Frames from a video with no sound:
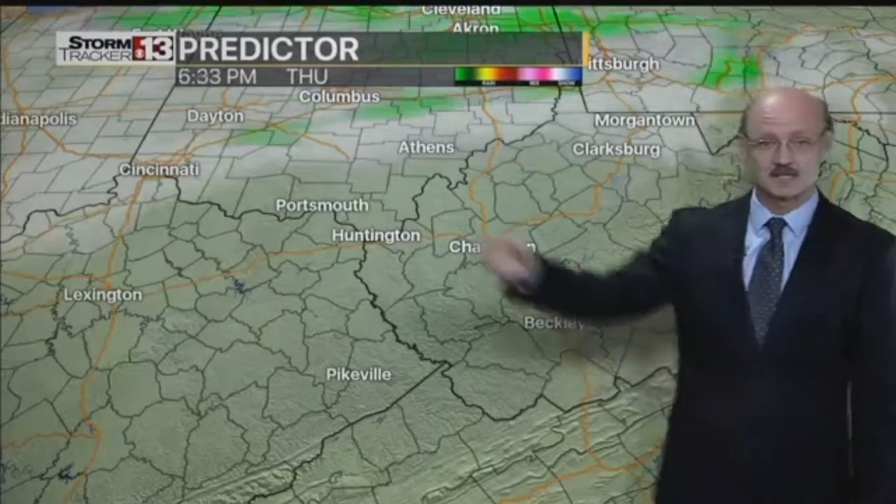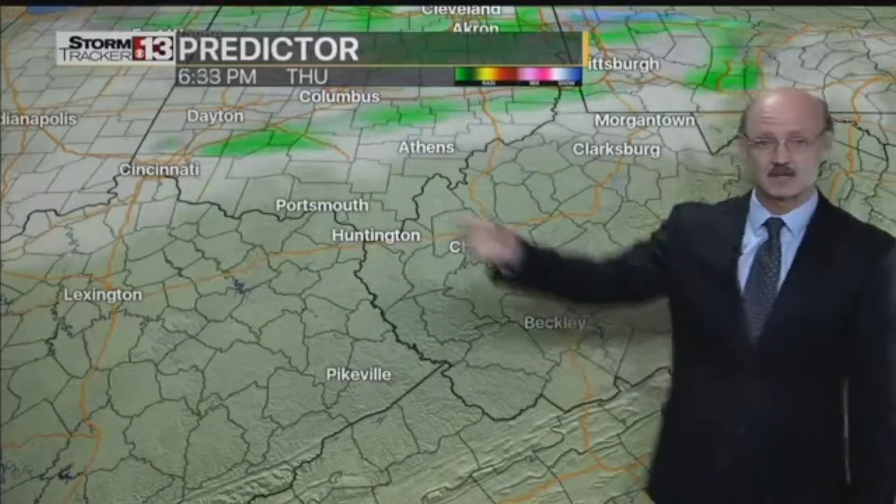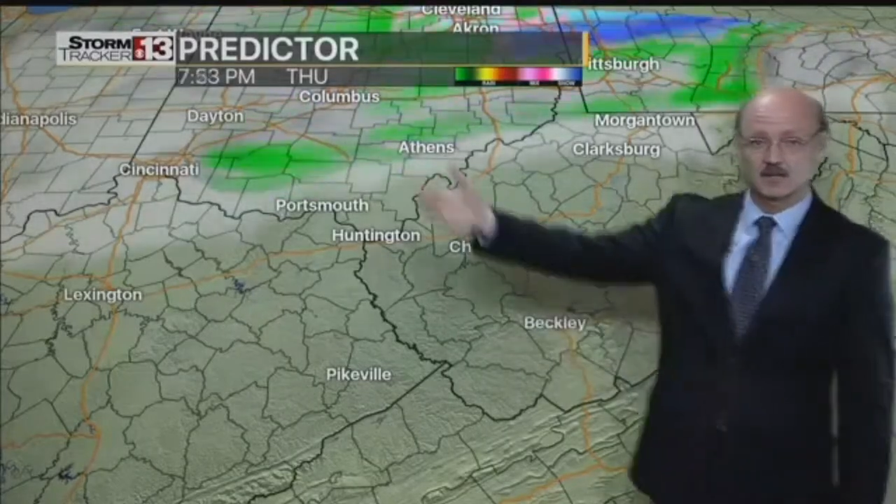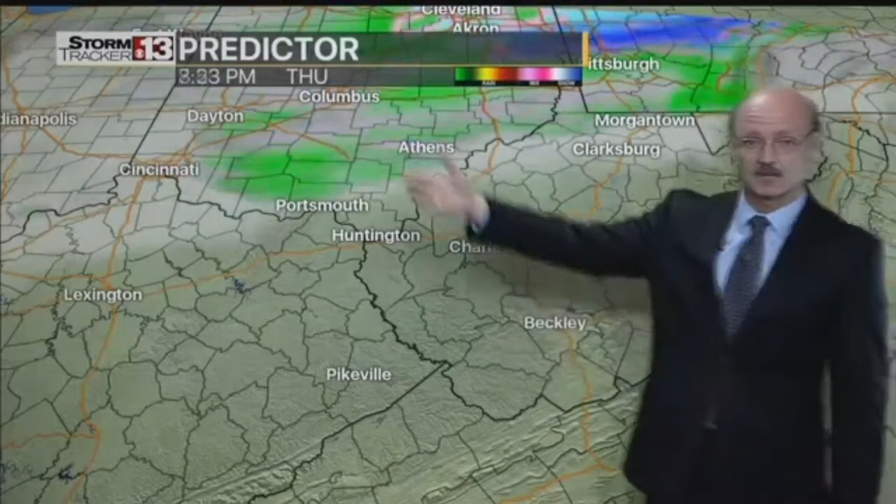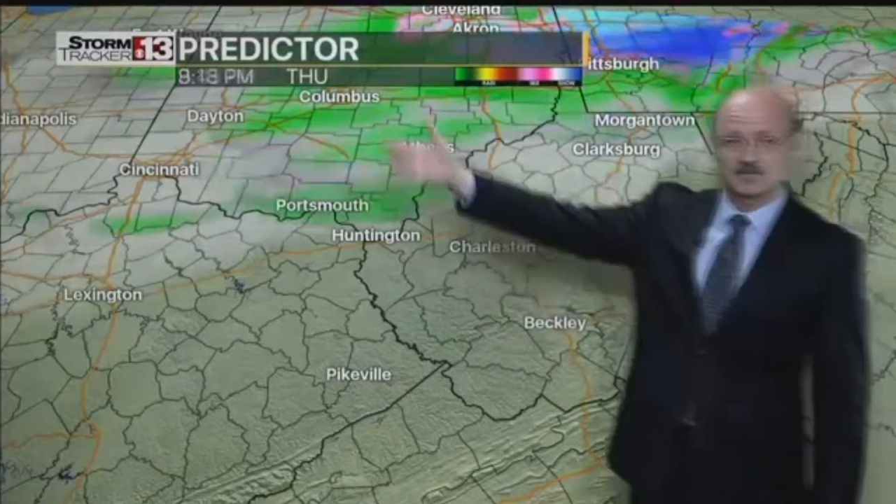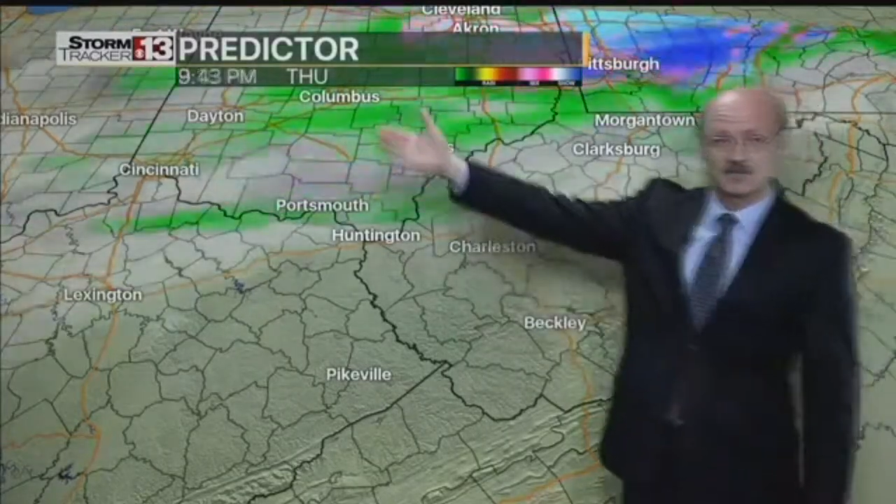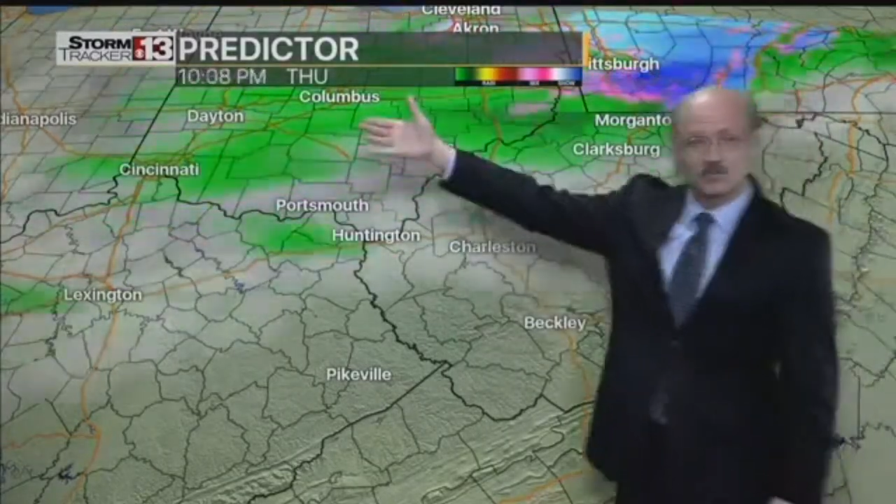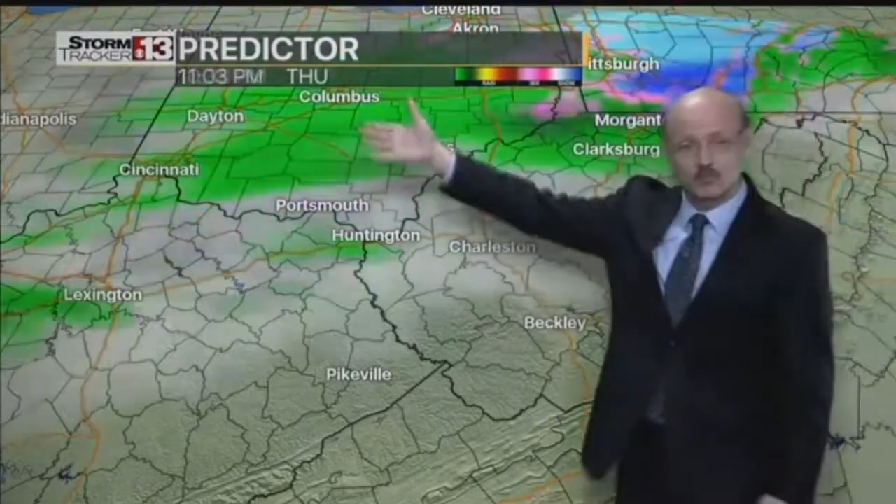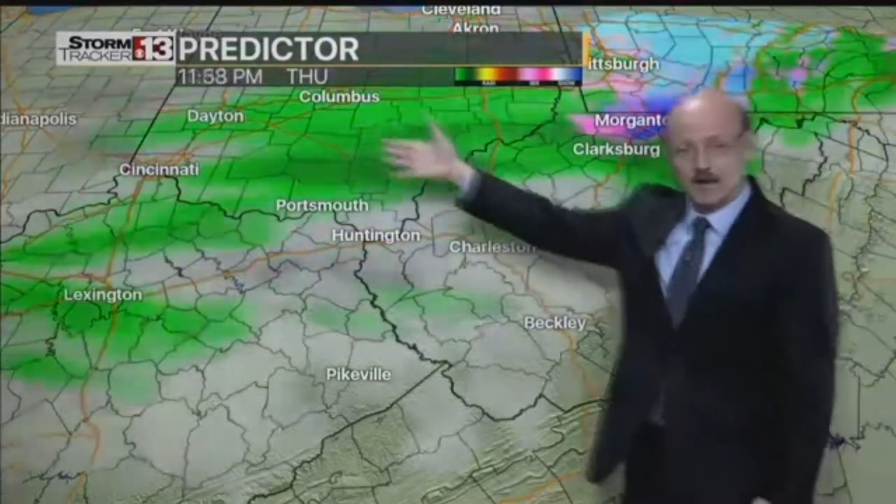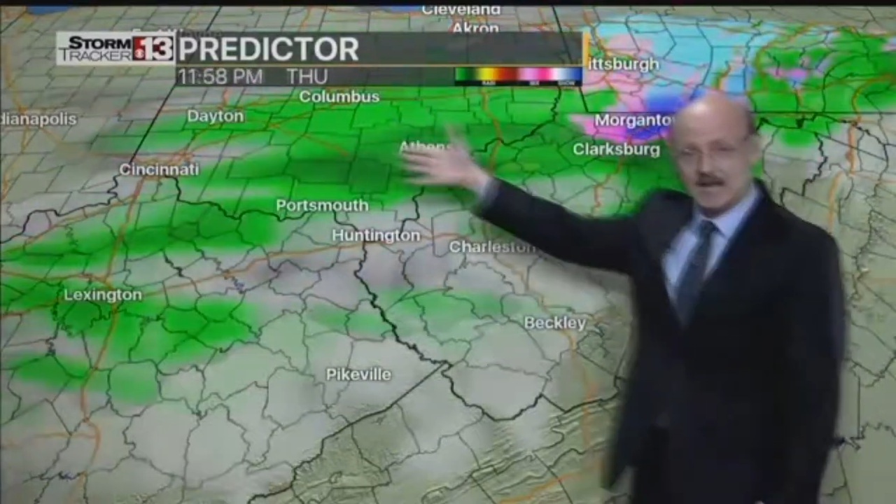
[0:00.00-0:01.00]
Here comes some
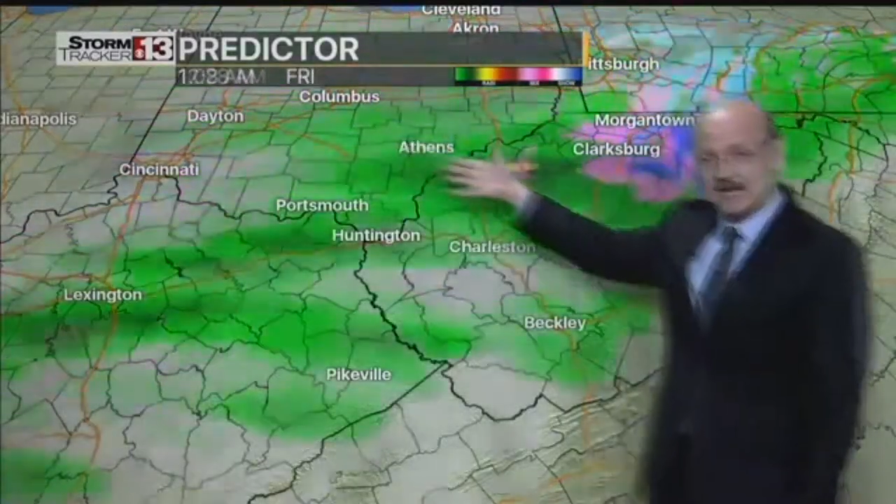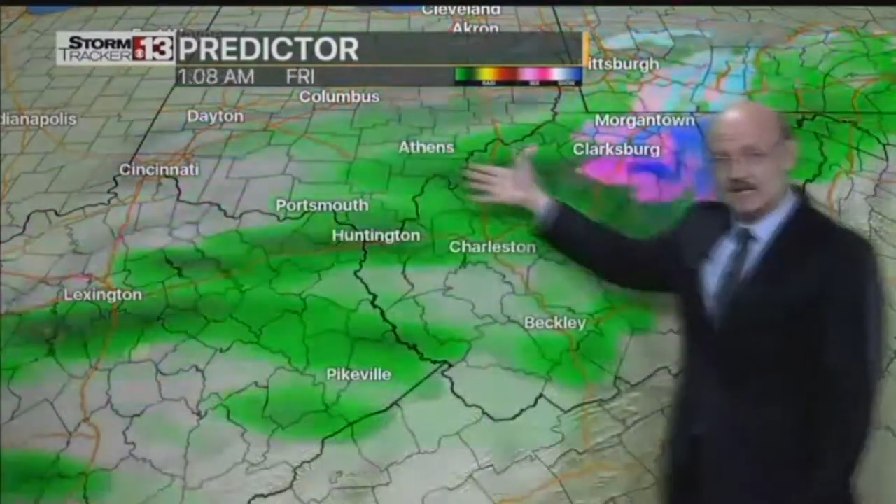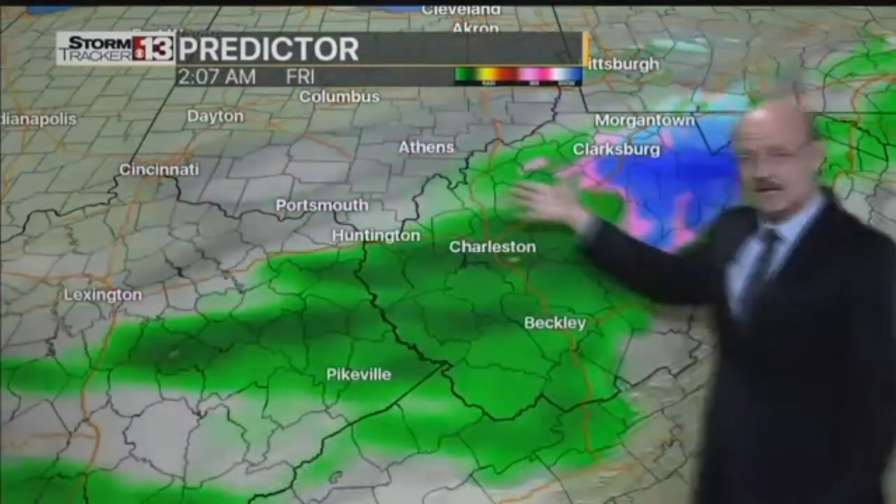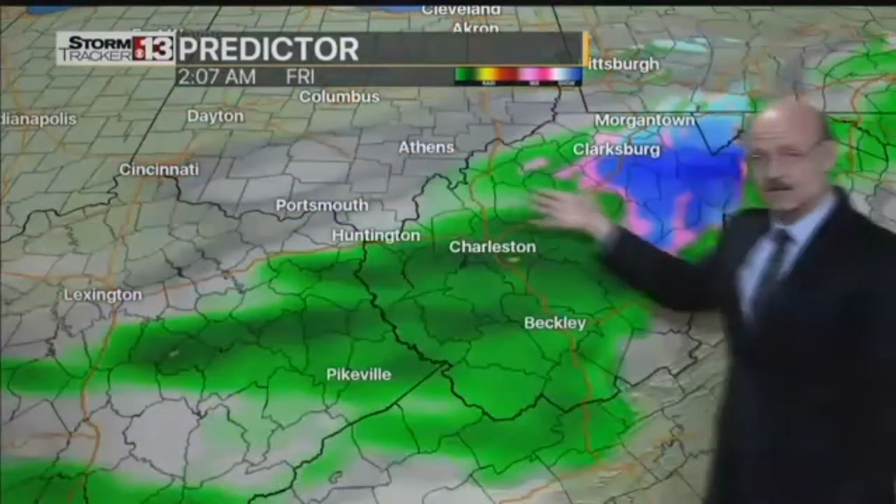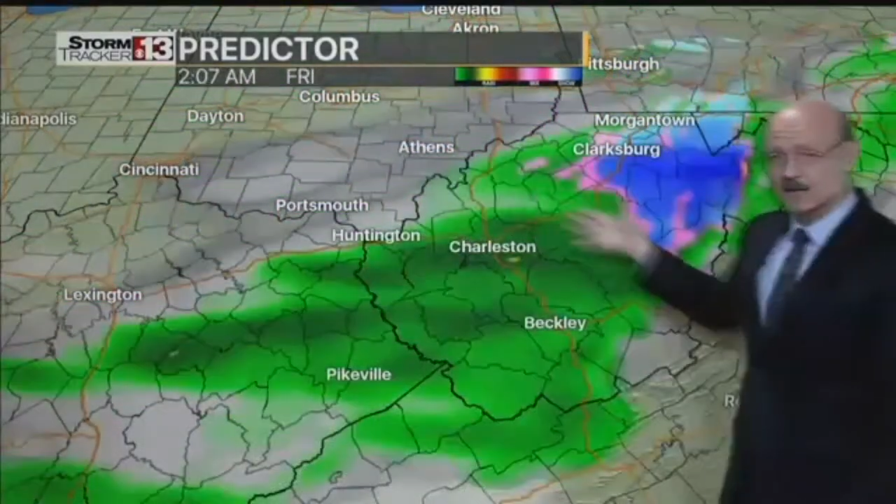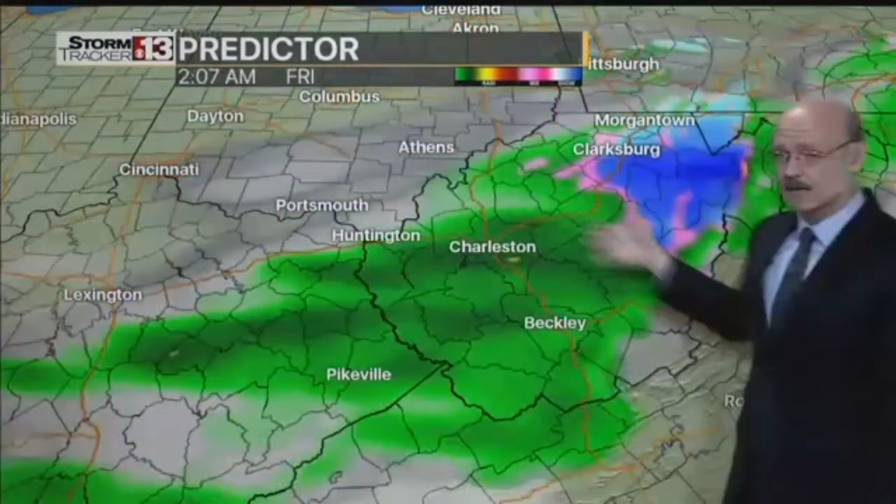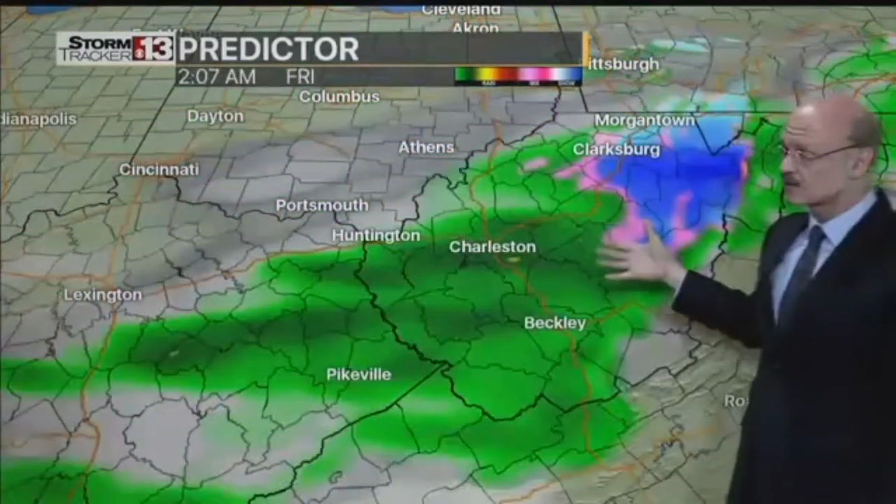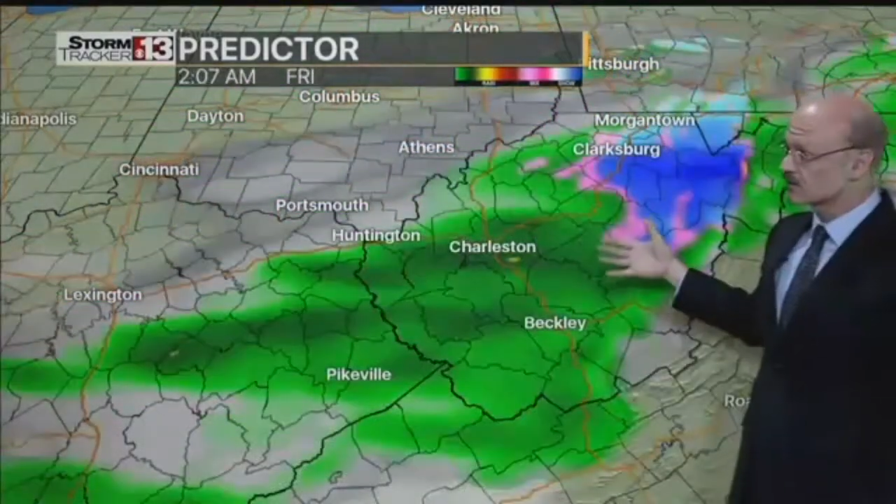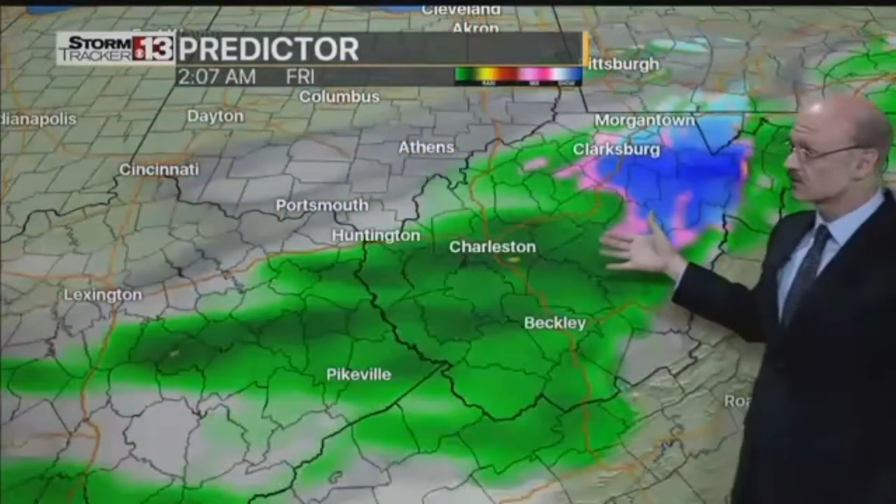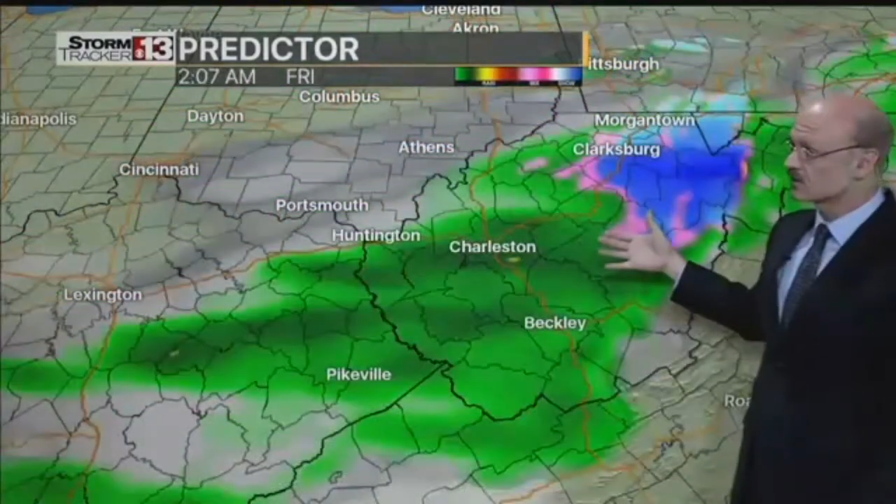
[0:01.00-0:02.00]
rain and maybe
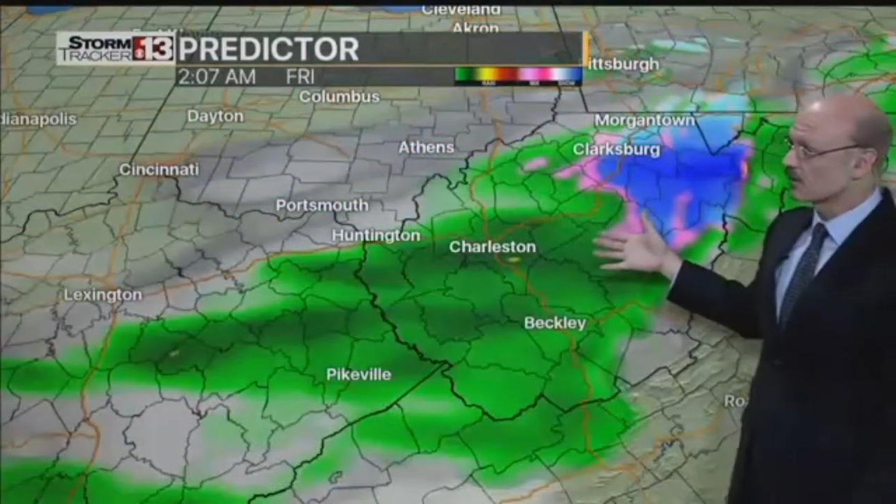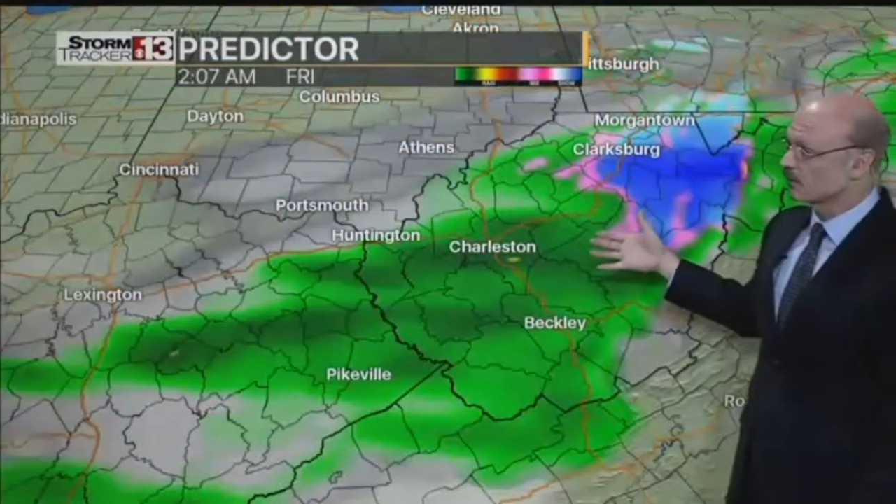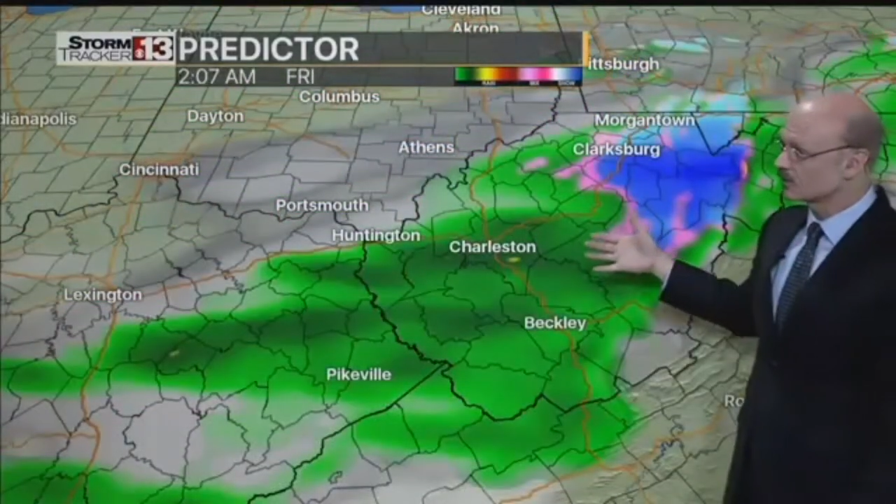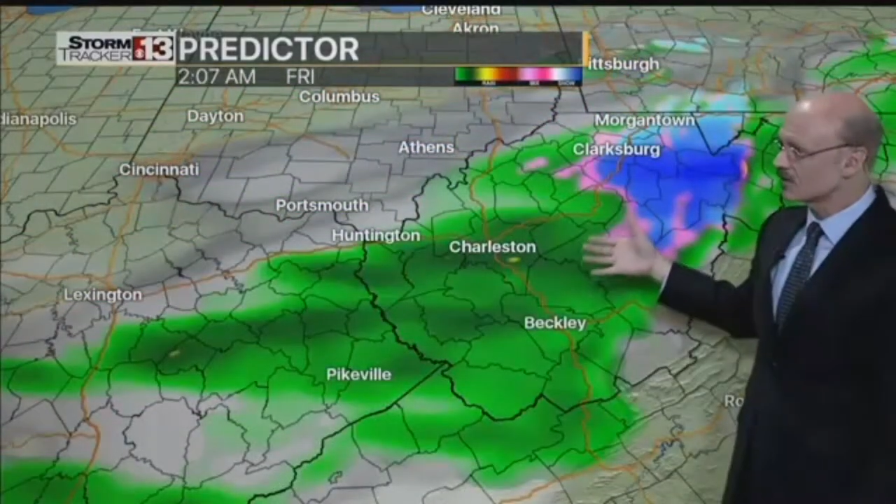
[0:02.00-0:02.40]
some snow, but we're